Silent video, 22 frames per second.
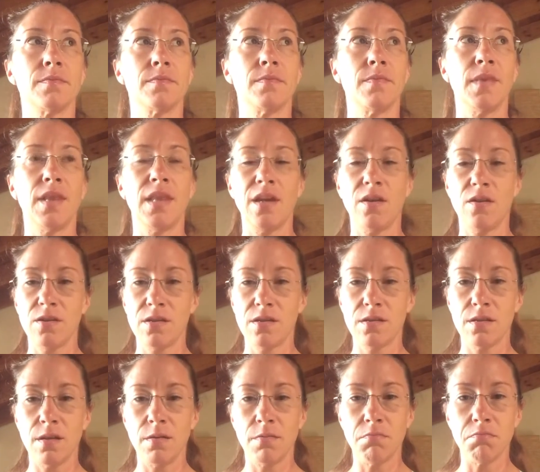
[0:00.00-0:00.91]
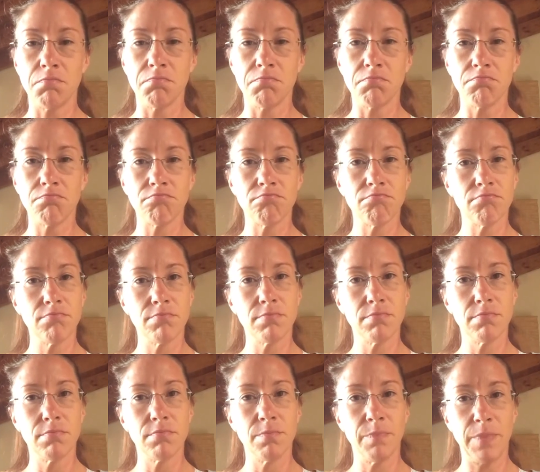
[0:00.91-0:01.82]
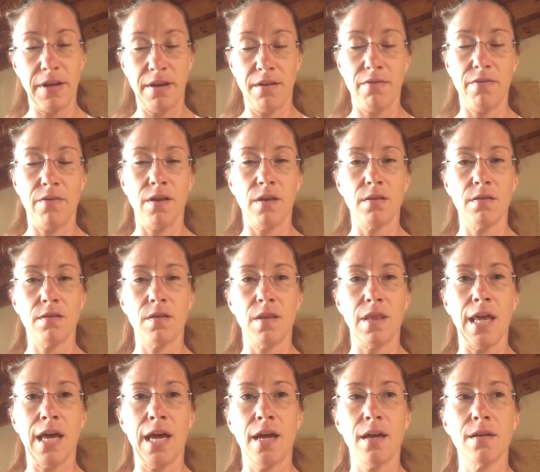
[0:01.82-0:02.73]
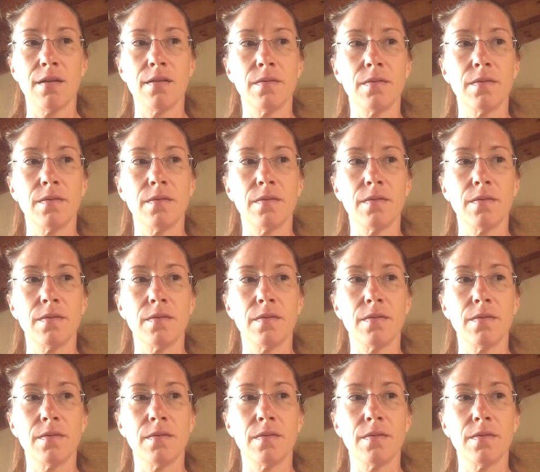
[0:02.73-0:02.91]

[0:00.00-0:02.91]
there's some benefit to that